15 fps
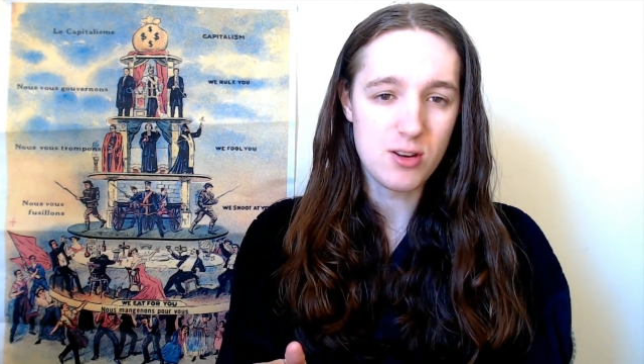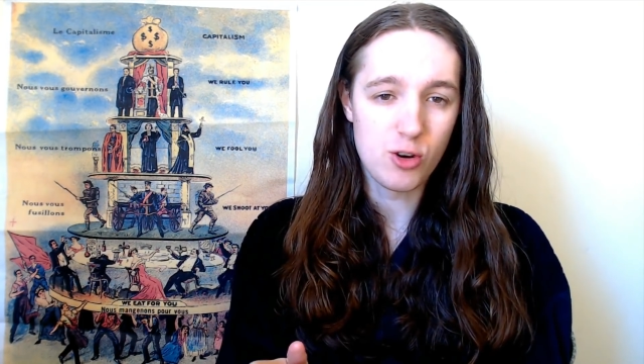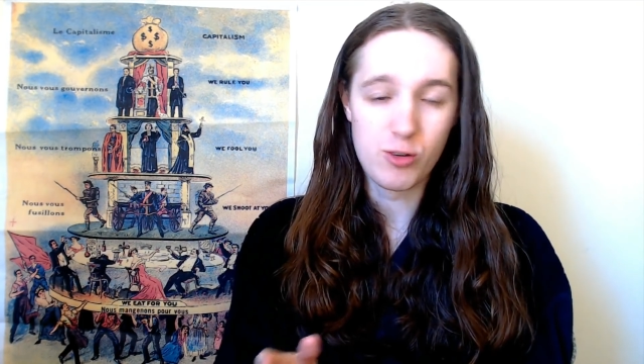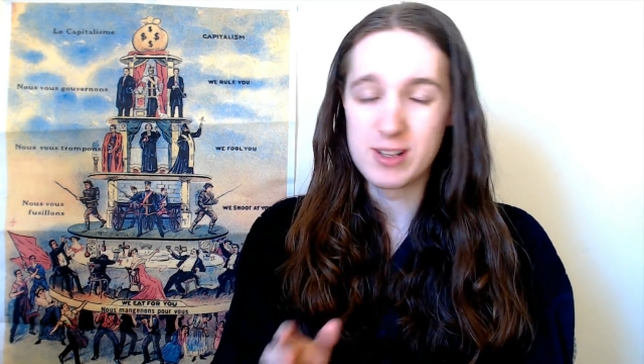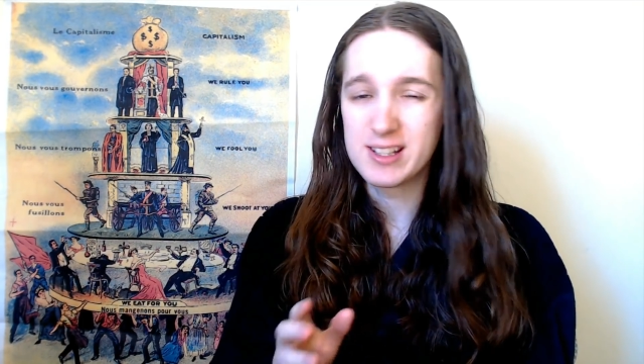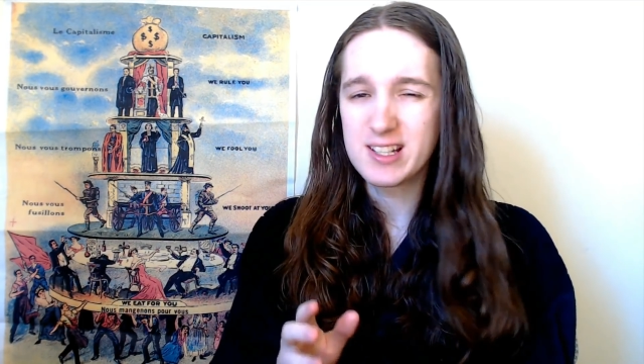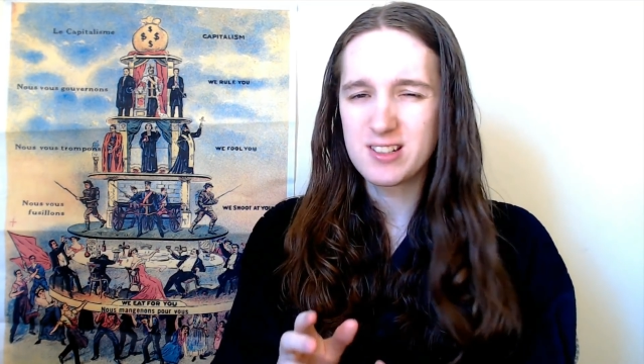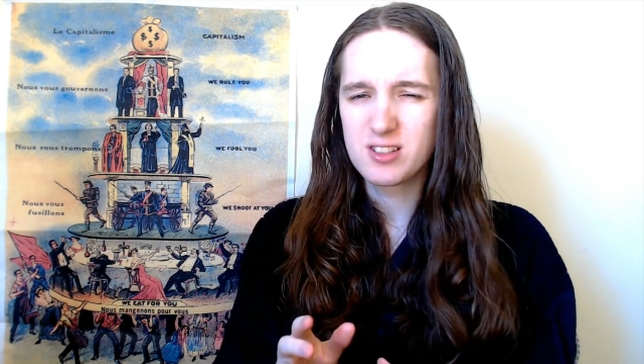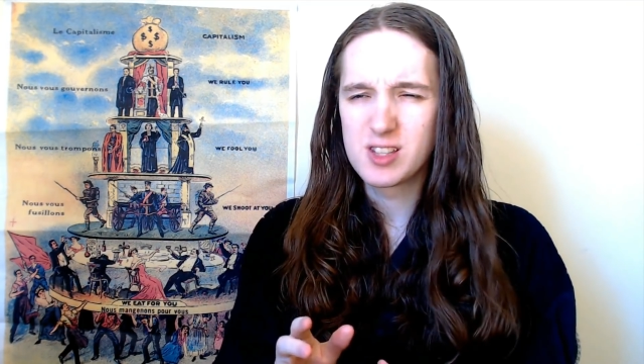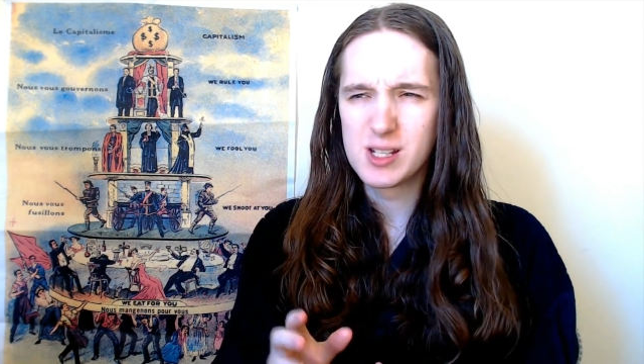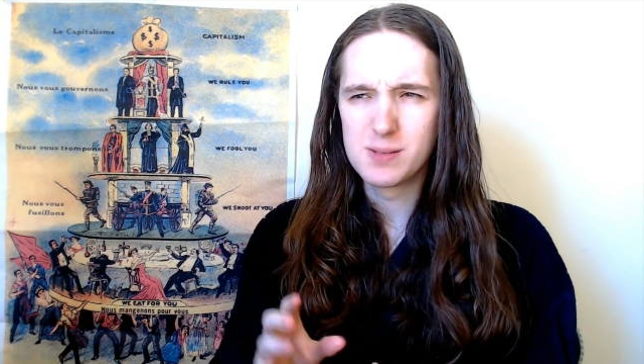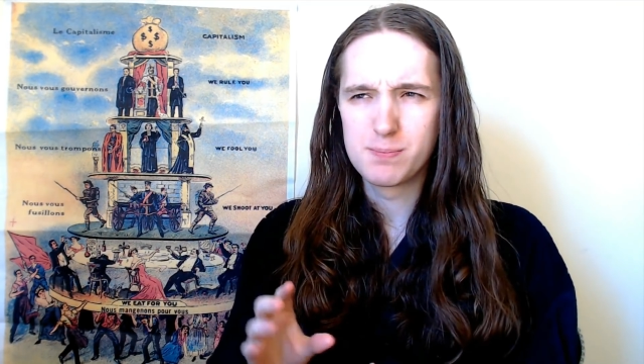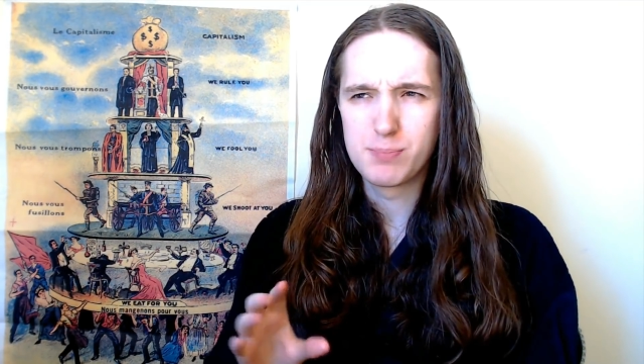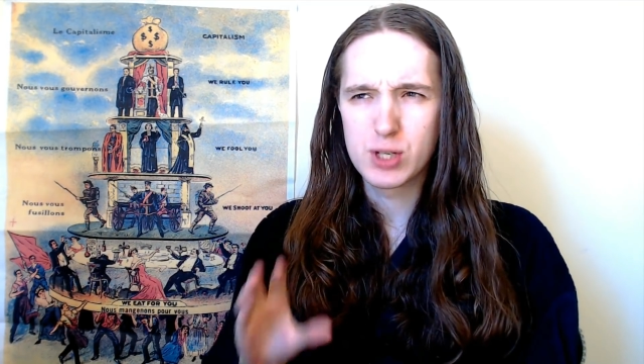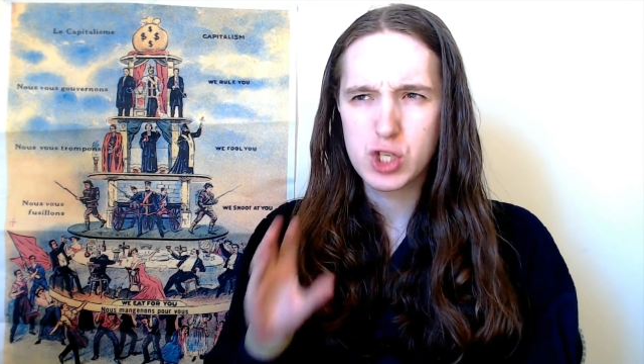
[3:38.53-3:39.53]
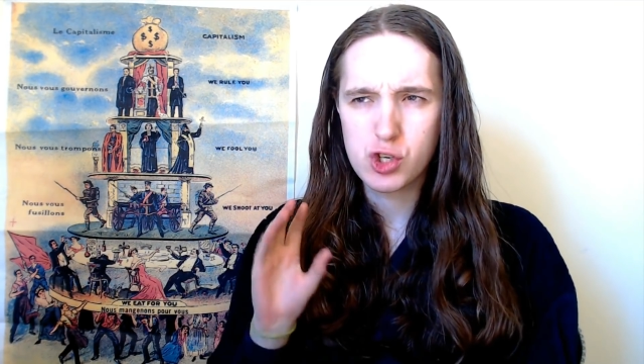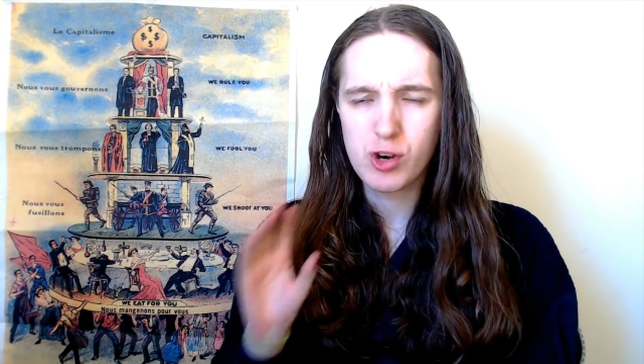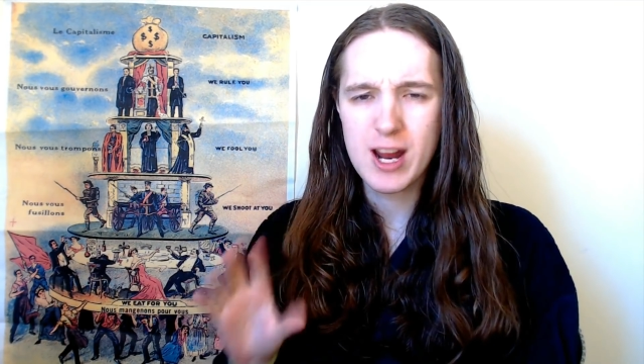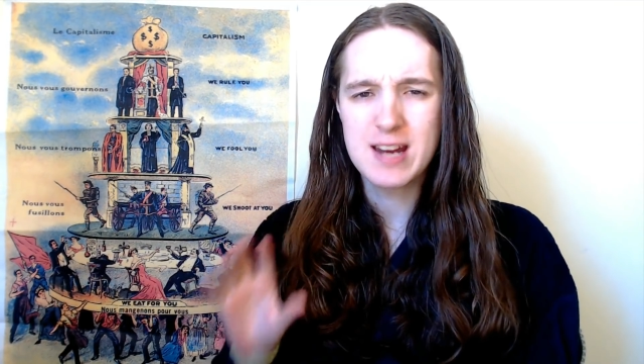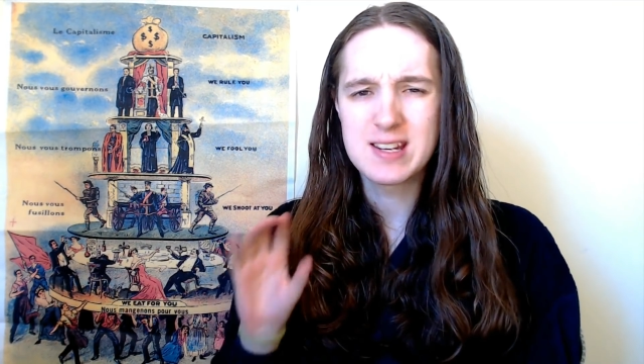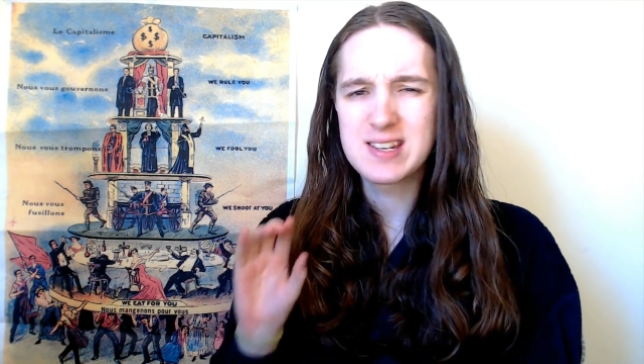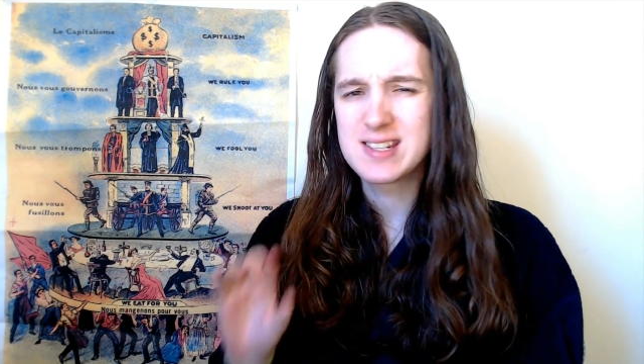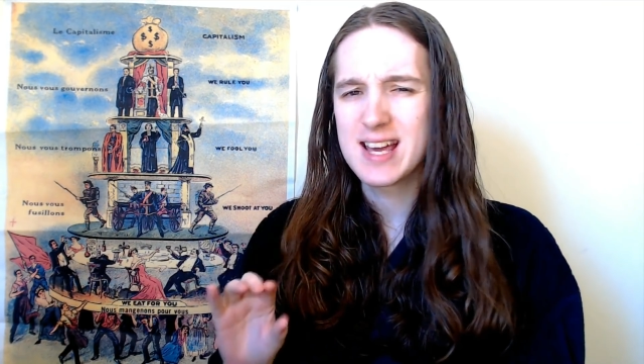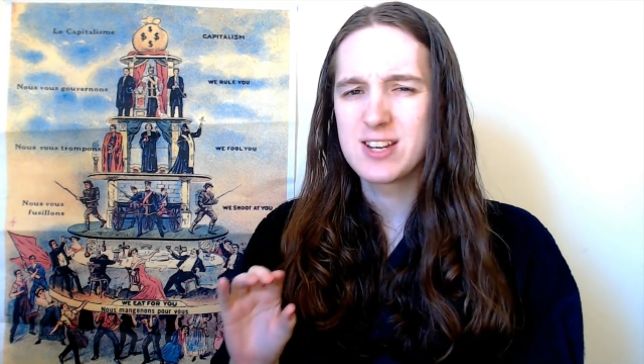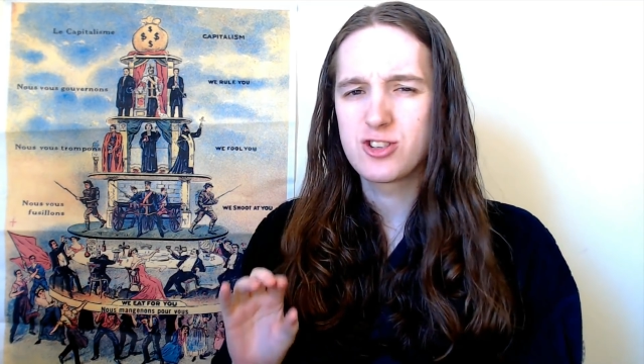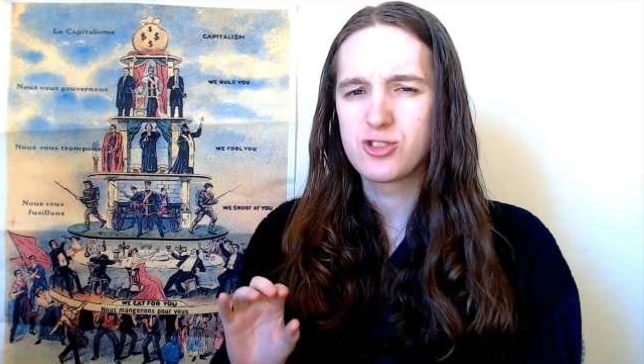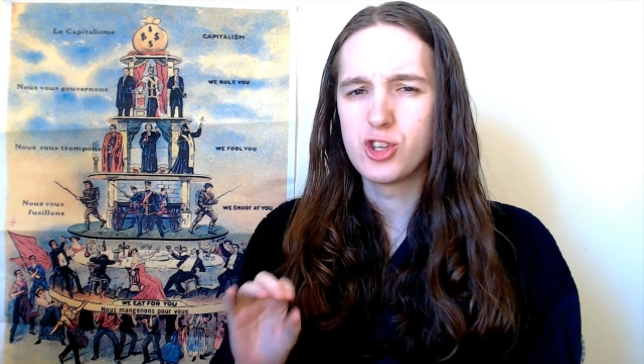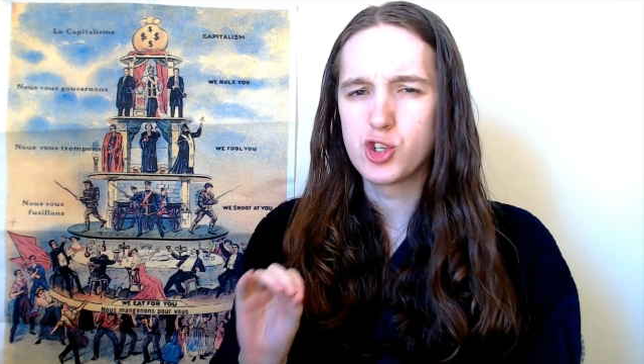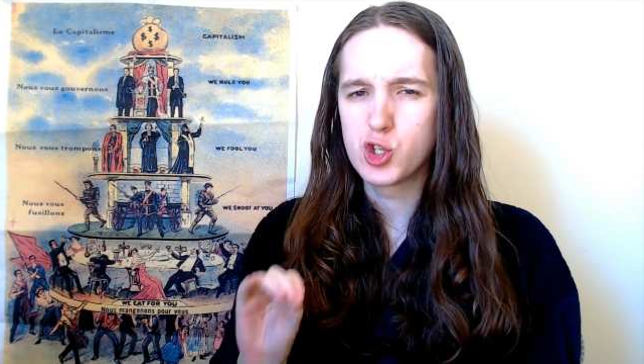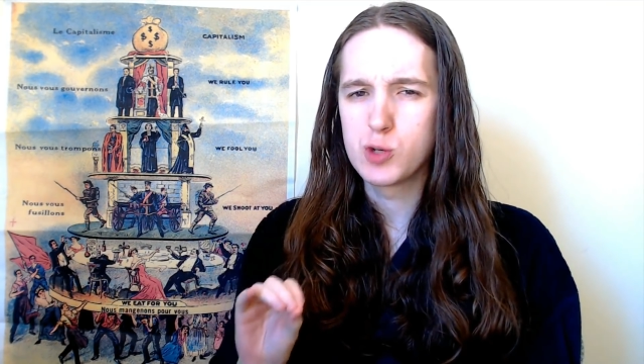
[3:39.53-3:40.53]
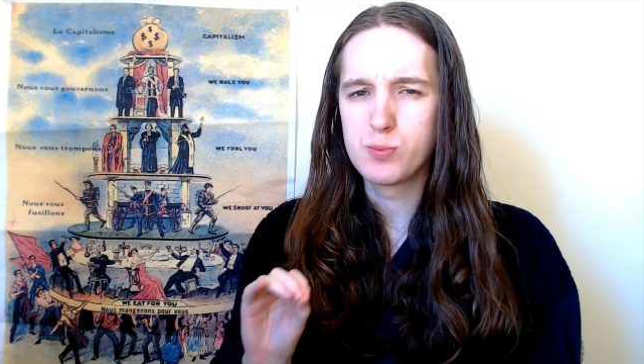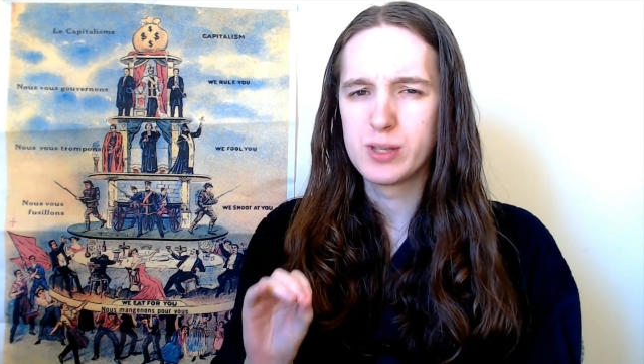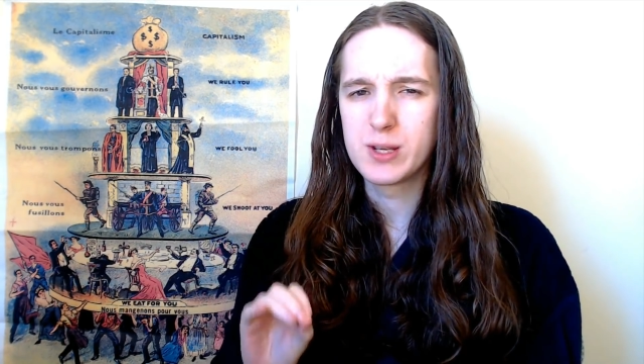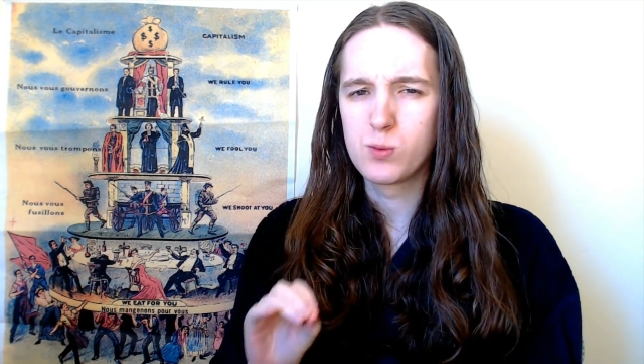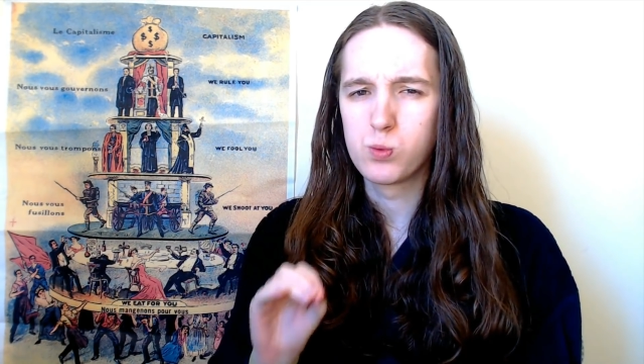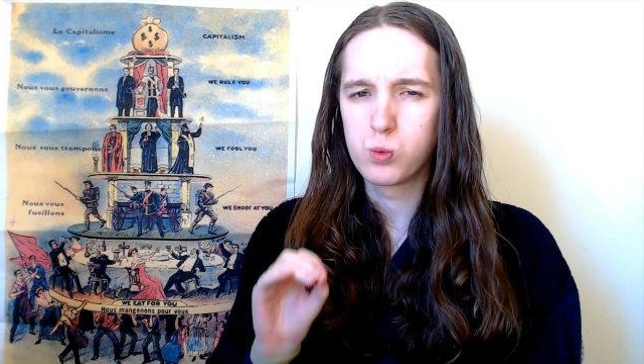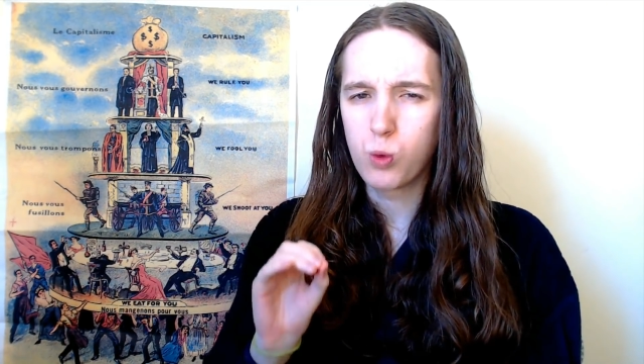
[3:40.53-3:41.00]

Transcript: or at least the betrayed intention that Jubilee